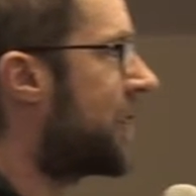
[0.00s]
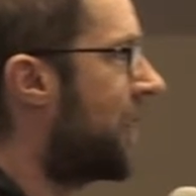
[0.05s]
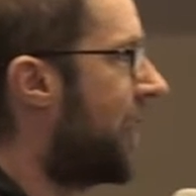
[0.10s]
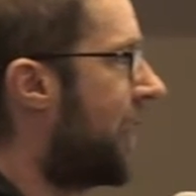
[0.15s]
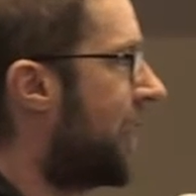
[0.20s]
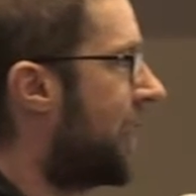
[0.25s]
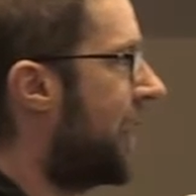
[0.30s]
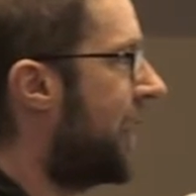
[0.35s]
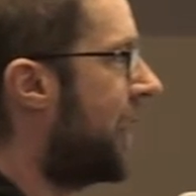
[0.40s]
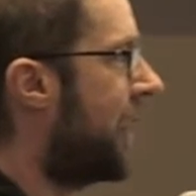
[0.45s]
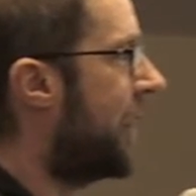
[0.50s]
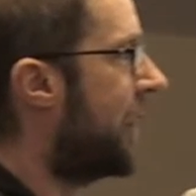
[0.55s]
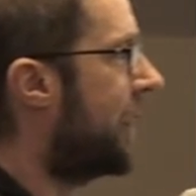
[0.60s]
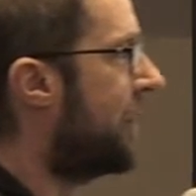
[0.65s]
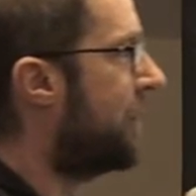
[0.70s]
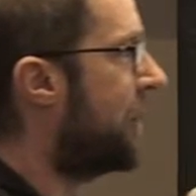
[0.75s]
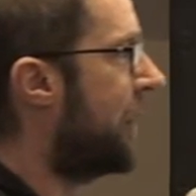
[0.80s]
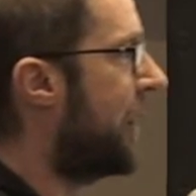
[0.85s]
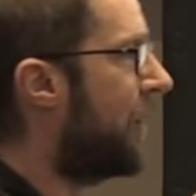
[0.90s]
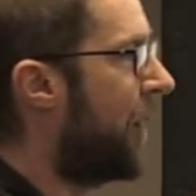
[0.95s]
a lot.
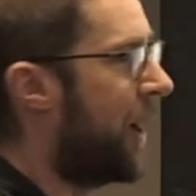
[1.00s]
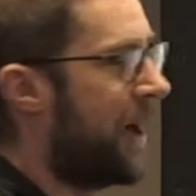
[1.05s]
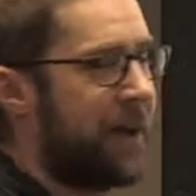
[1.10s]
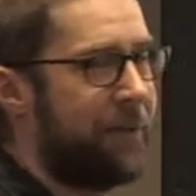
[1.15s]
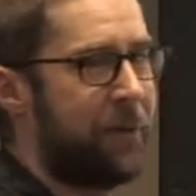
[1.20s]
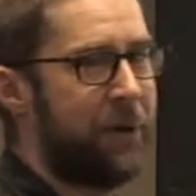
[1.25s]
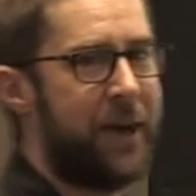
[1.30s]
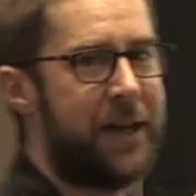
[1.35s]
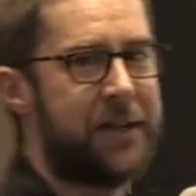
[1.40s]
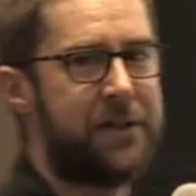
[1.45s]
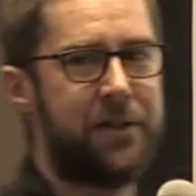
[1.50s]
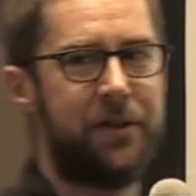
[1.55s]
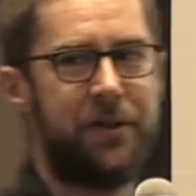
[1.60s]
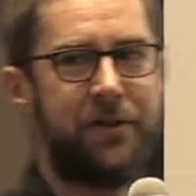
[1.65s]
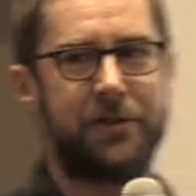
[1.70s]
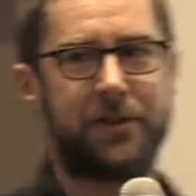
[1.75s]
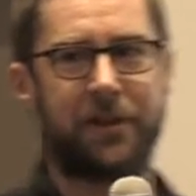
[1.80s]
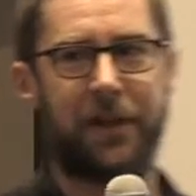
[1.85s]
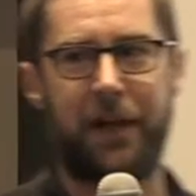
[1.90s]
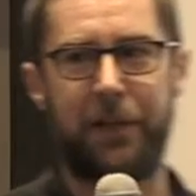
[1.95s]
I have an
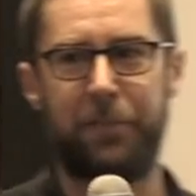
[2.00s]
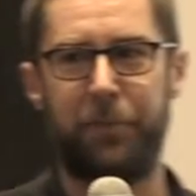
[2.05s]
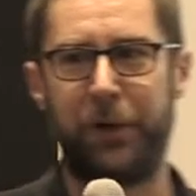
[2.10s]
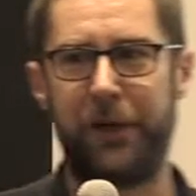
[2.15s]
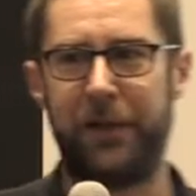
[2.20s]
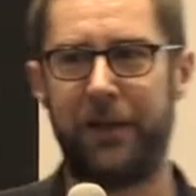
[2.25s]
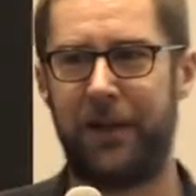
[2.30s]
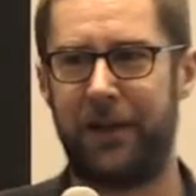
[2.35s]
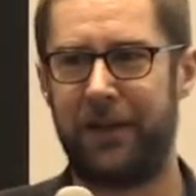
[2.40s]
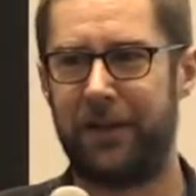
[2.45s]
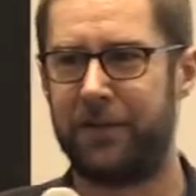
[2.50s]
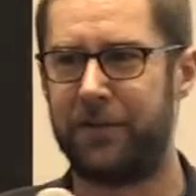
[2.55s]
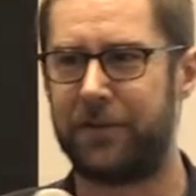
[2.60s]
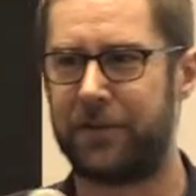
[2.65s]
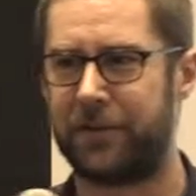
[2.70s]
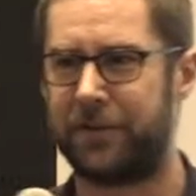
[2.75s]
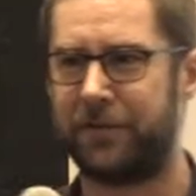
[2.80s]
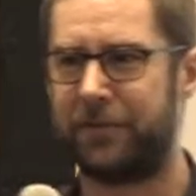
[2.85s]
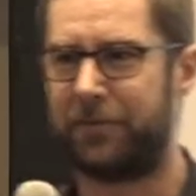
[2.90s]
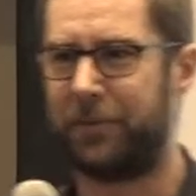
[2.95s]
iTunes library, and
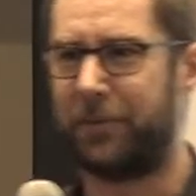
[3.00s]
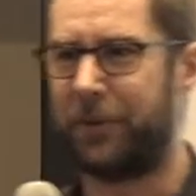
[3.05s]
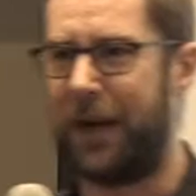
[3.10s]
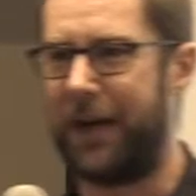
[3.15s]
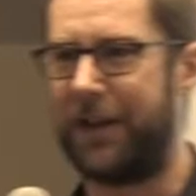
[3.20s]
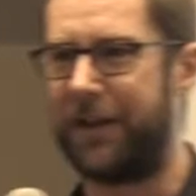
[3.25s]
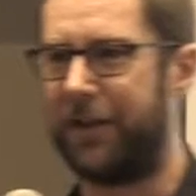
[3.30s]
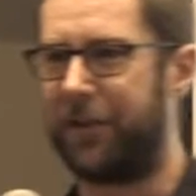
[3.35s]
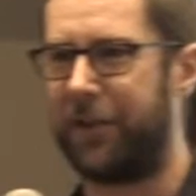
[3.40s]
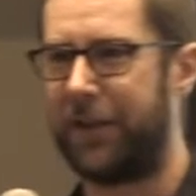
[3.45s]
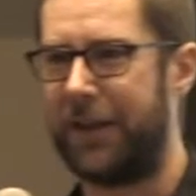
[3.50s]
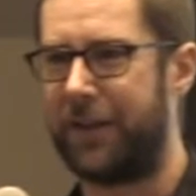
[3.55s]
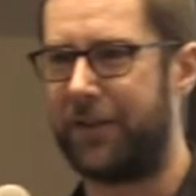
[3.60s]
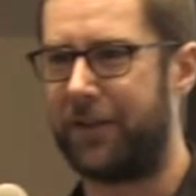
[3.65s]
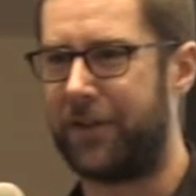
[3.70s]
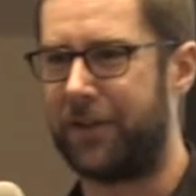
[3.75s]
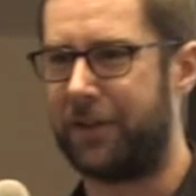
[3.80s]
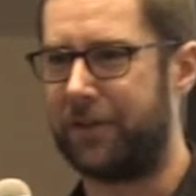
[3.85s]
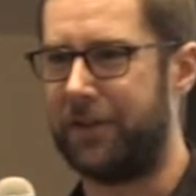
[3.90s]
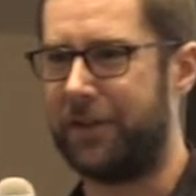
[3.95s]
I don't think
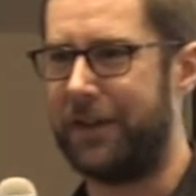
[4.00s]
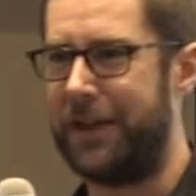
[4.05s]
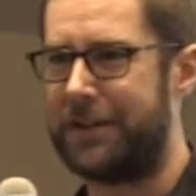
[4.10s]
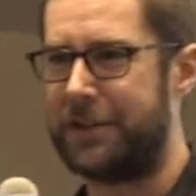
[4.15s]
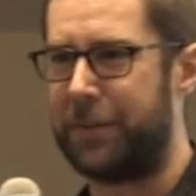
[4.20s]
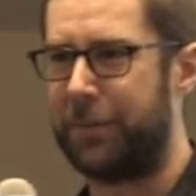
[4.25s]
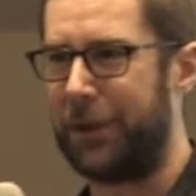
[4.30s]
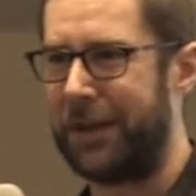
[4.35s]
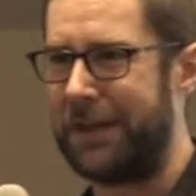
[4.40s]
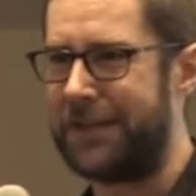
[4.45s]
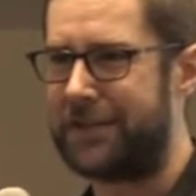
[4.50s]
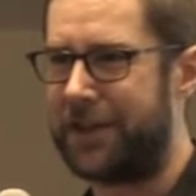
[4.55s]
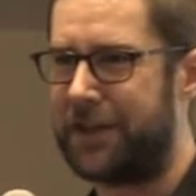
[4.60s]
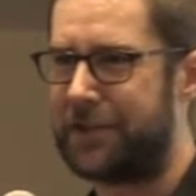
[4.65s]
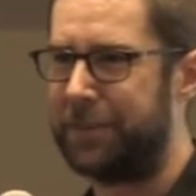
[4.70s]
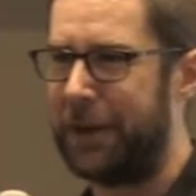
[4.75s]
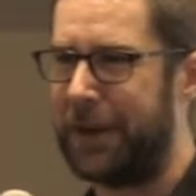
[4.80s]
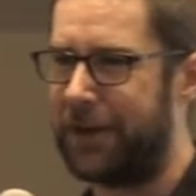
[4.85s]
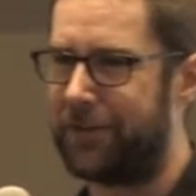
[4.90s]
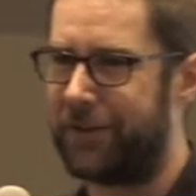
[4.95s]
that you need to police those
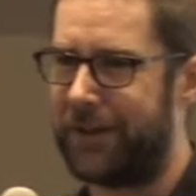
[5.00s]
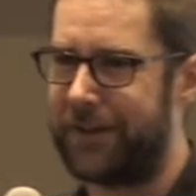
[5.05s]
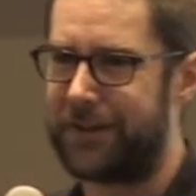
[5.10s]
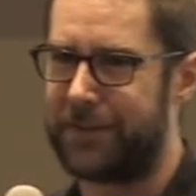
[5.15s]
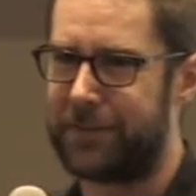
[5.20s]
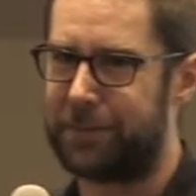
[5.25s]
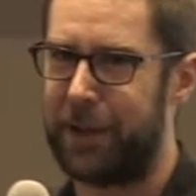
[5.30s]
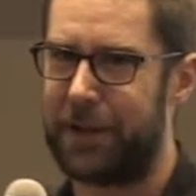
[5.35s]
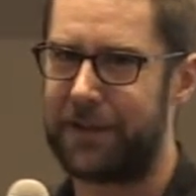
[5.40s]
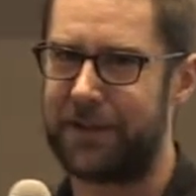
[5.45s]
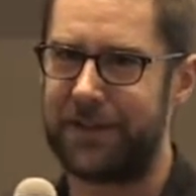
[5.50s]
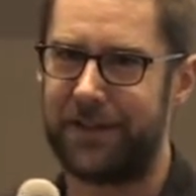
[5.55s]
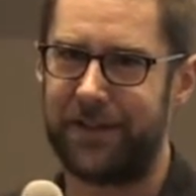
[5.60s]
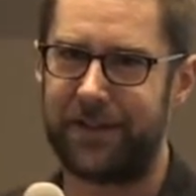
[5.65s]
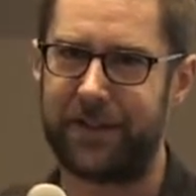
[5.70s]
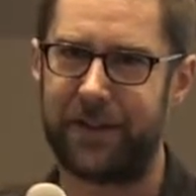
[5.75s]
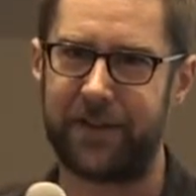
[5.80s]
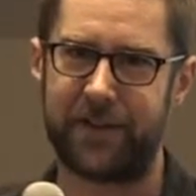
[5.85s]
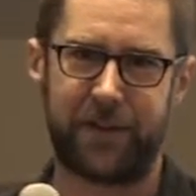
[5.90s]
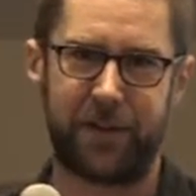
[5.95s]
boundaries as much, in the
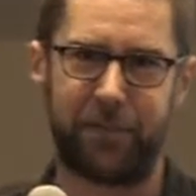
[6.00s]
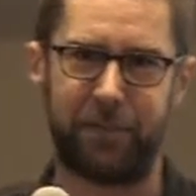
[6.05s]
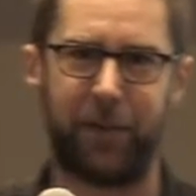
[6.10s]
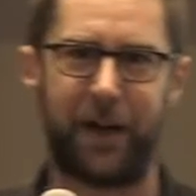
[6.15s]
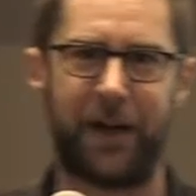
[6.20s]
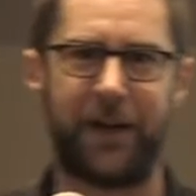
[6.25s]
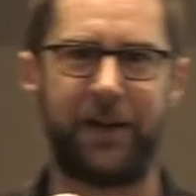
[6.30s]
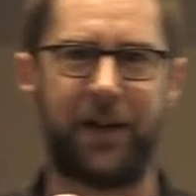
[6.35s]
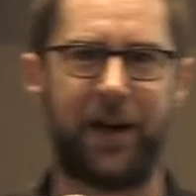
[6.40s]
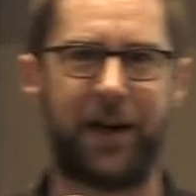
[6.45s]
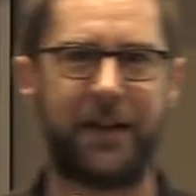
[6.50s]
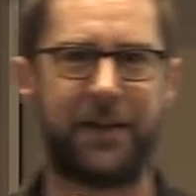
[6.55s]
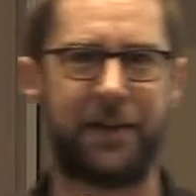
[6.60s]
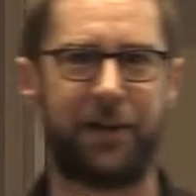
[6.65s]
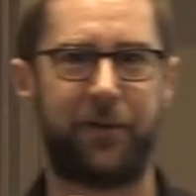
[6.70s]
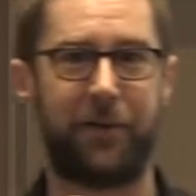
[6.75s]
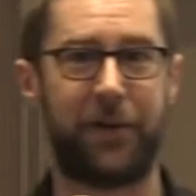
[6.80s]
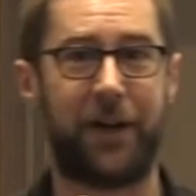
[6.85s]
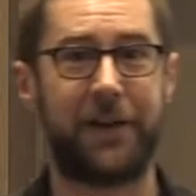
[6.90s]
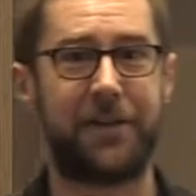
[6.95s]
sense that my
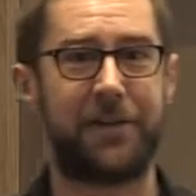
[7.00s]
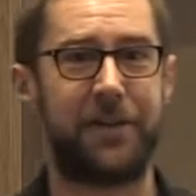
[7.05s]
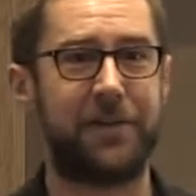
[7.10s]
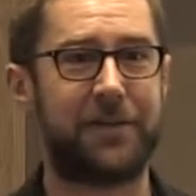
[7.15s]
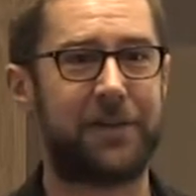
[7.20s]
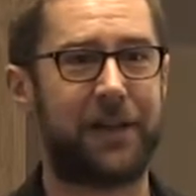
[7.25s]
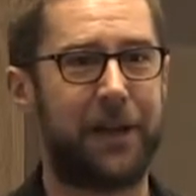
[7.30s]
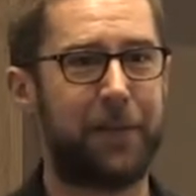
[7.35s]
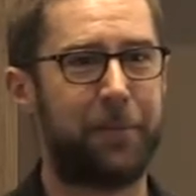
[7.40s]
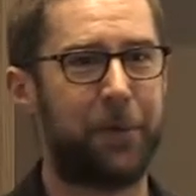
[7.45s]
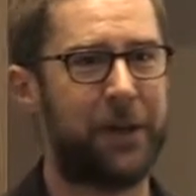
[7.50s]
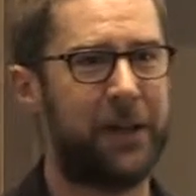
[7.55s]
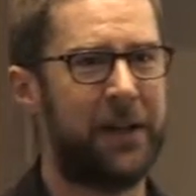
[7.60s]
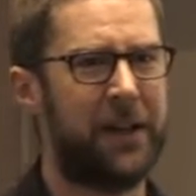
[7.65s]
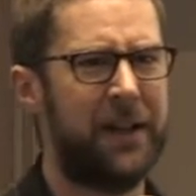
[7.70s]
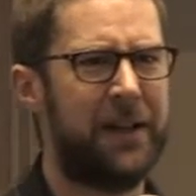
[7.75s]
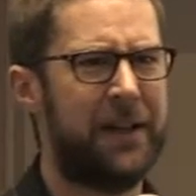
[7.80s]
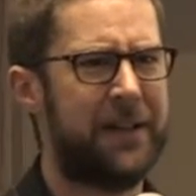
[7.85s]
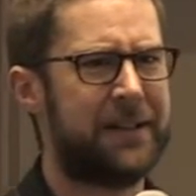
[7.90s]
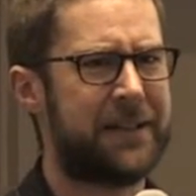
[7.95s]
idea of an iTunes library
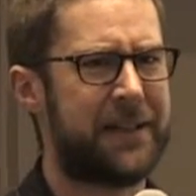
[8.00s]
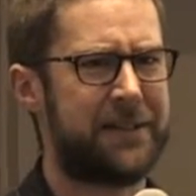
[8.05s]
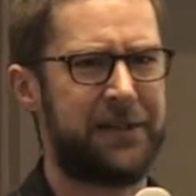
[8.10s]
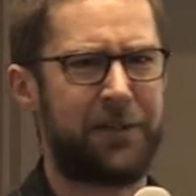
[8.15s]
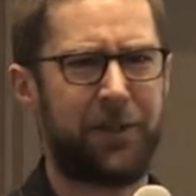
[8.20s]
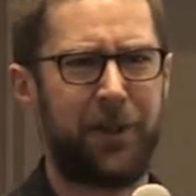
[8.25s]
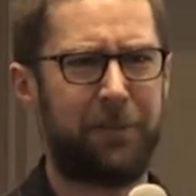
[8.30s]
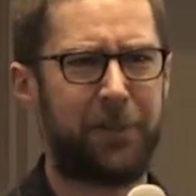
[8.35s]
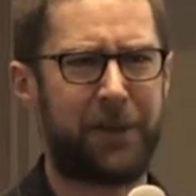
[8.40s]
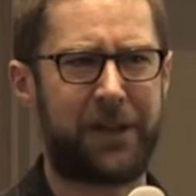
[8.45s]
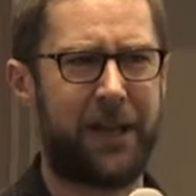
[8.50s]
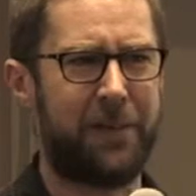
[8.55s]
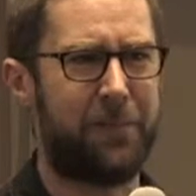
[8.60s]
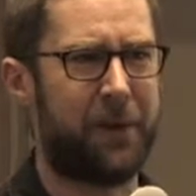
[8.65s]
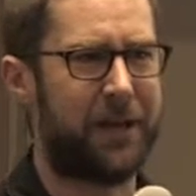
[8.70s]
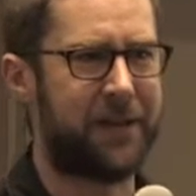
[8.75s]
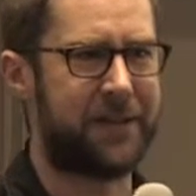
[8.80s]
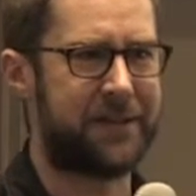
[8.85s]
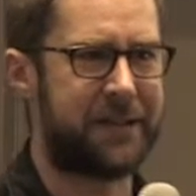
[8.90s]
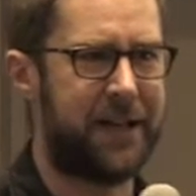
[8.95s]
doesn't complicate
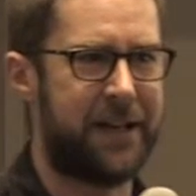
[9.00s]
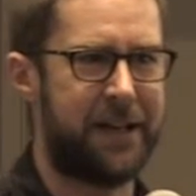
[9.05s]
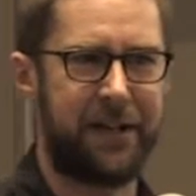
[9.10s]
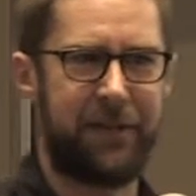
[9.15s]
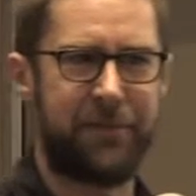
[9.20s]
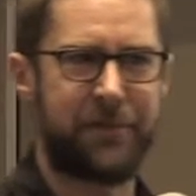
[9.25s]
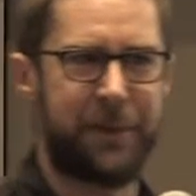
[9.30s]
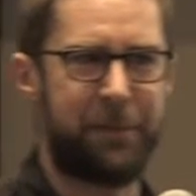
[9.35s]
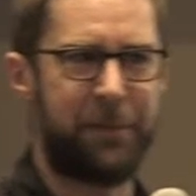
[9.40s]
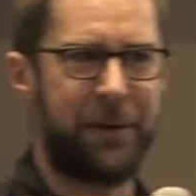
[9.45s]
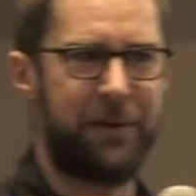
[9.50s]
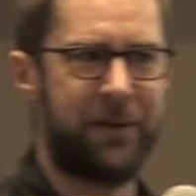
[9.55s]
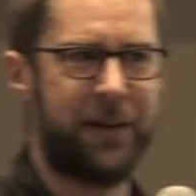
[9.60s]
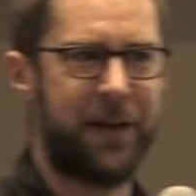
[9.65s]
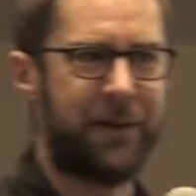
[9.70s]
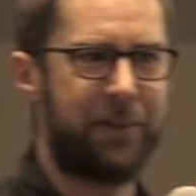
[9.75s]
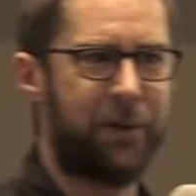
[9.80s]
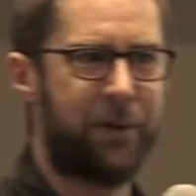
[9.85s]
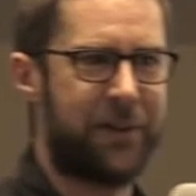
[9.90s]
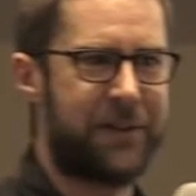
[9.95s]
my understanding of something
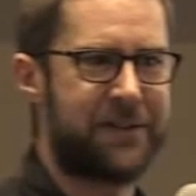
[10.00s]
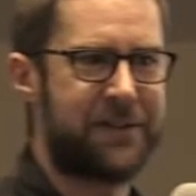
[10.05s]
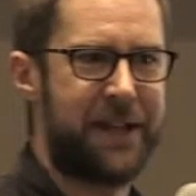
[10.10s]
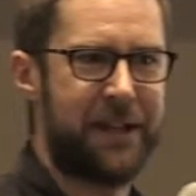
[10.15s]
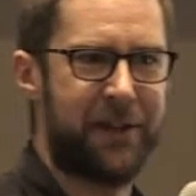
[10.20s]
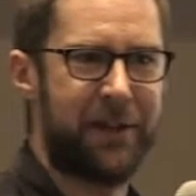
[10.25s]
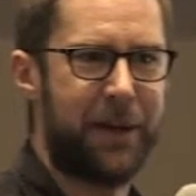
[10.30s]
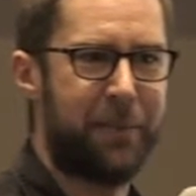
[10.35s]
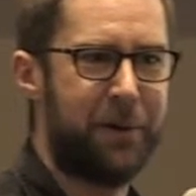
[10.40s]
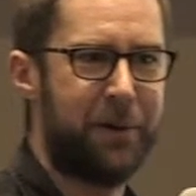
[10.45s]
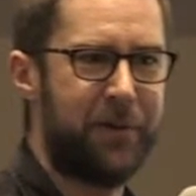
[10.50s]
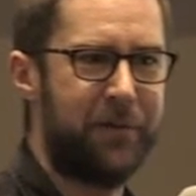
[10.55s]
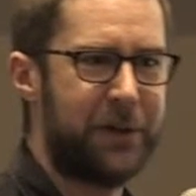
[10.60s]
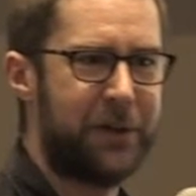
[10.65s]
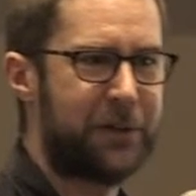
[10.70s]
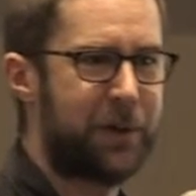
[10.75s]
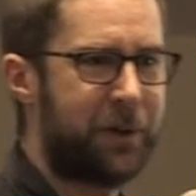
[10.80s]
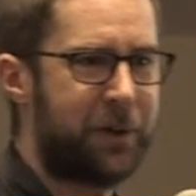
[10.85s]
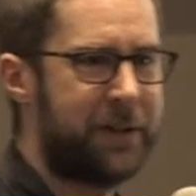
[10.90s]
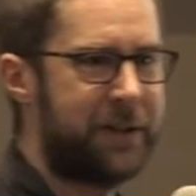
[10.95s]
like what the State Library of
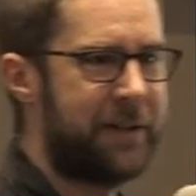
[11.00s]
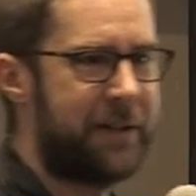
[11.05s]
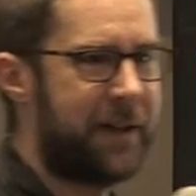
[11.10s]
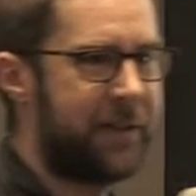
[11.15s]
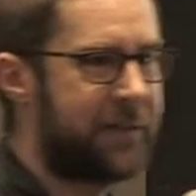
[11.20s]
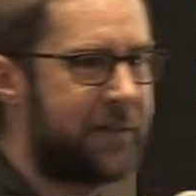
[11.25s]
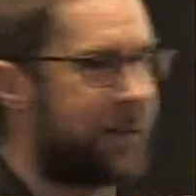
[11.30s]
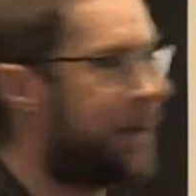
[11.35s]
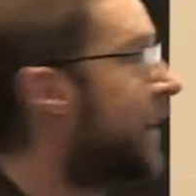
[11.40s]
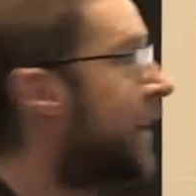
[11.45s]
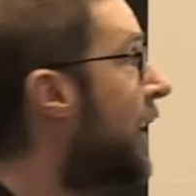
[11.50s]
Victoria does.